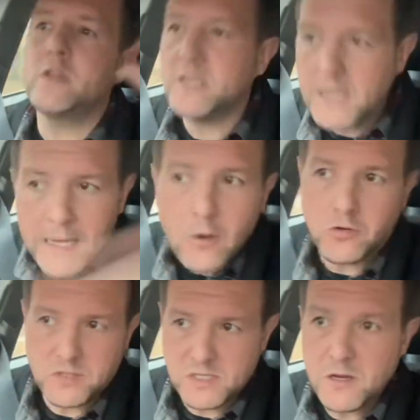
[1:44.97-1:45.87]

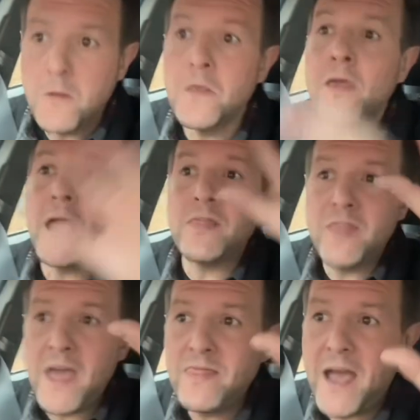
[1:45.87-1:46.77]
years. And
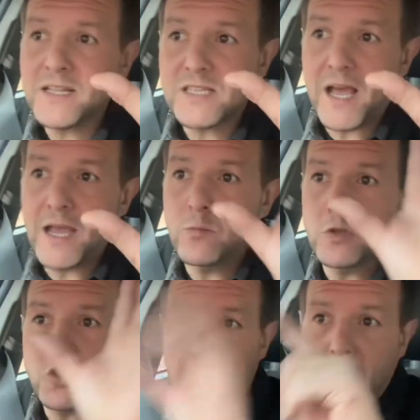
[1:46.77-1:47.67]
then that sign will
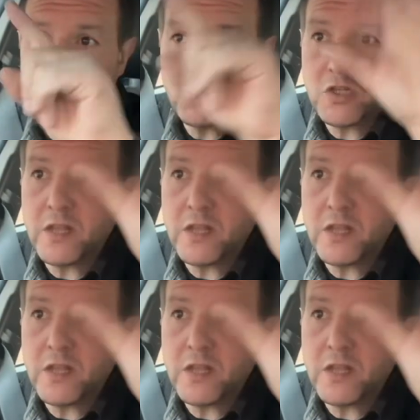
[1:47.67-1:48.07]
change to the